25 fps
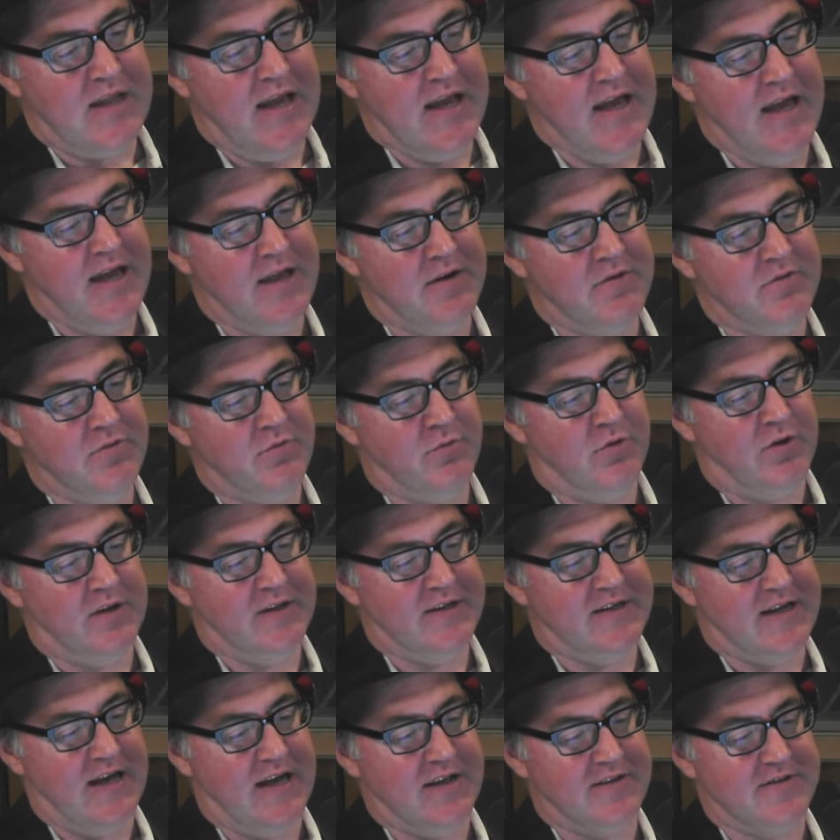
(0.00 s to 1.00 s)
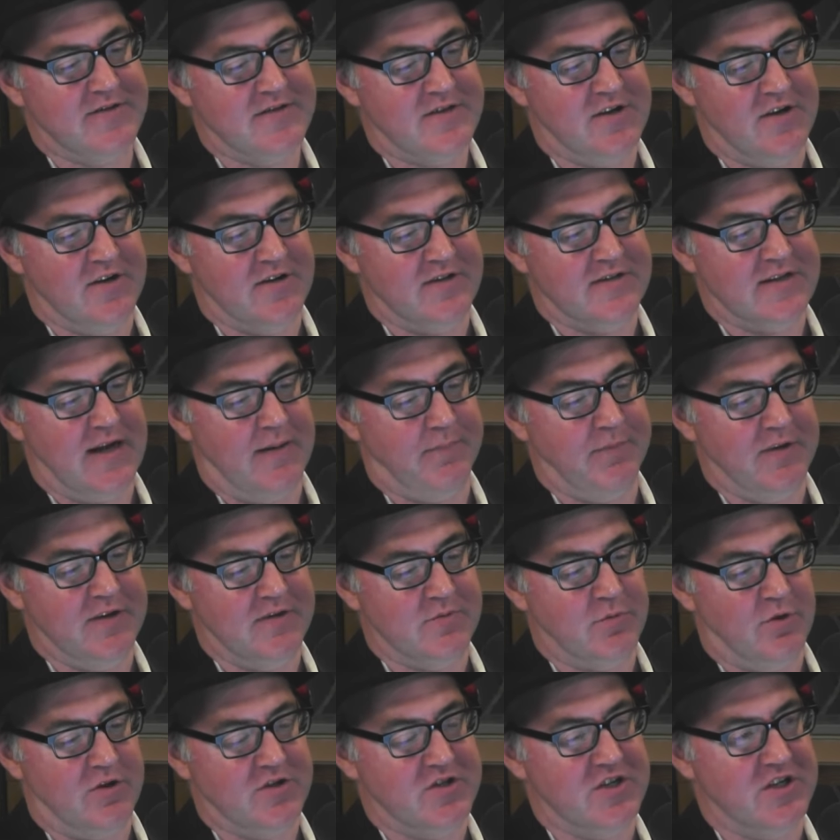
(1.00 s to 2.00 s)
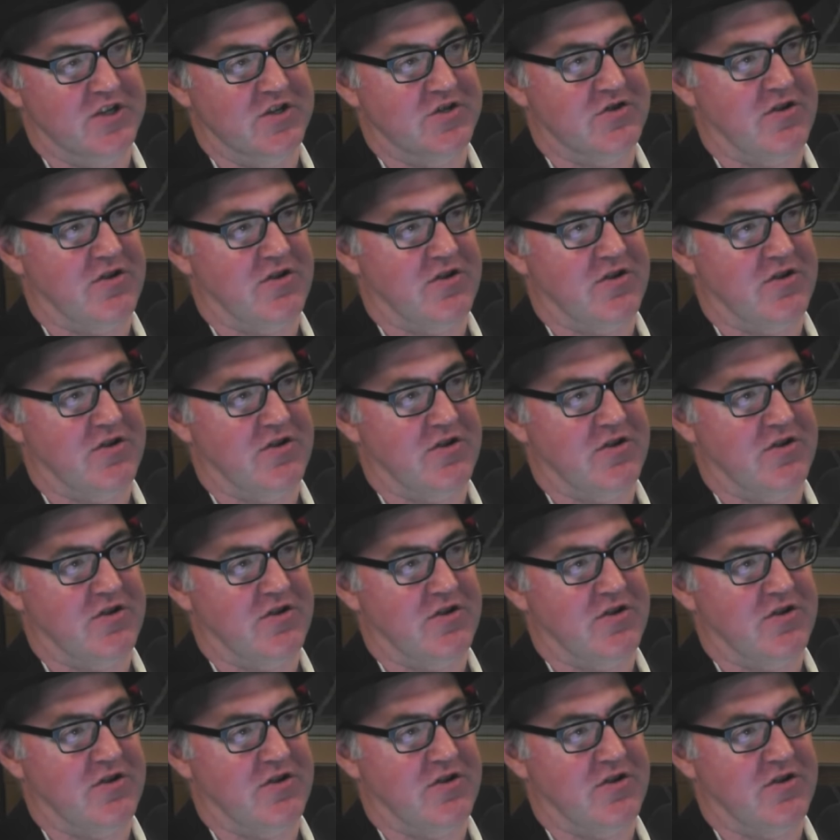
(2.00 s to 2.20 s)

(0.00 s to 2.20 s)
And Wally Downs turns up and he's watching